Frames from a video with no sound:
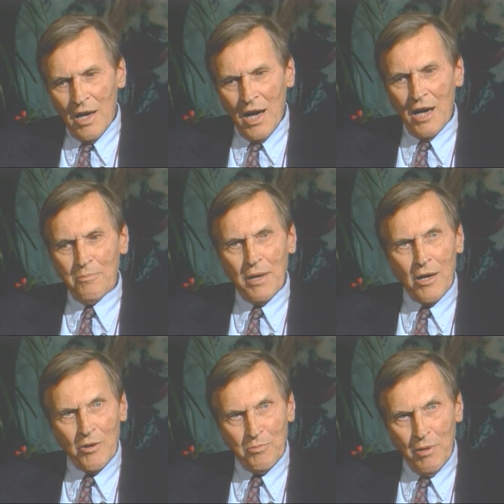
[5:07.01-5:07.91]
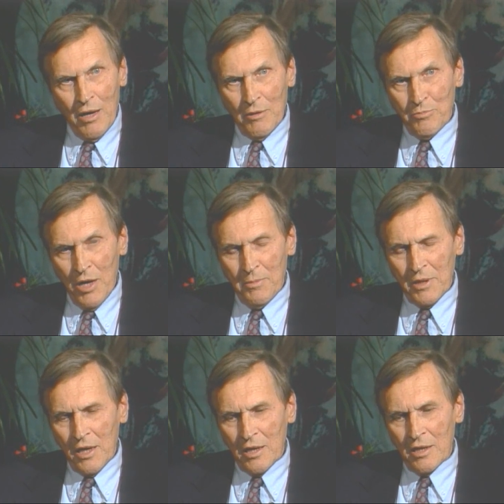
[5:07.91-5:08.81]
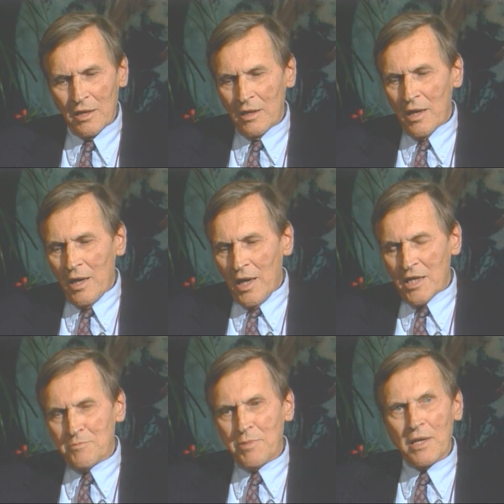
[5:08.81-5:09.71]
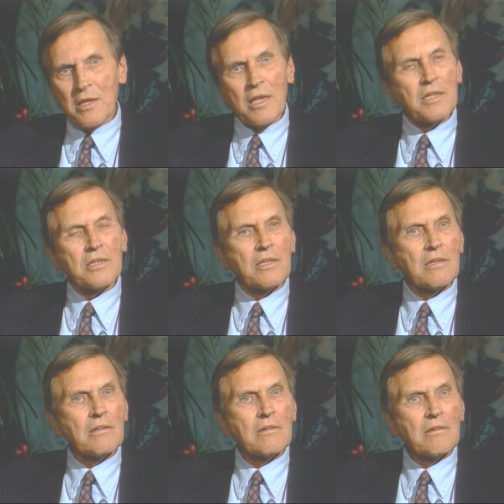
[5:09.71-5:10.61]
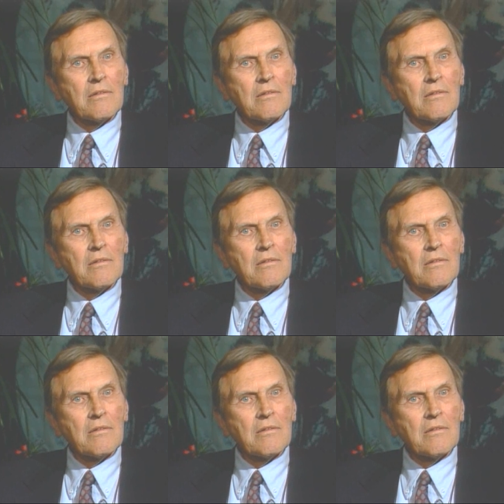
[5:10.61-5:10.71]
high powered propaganda has been that uh,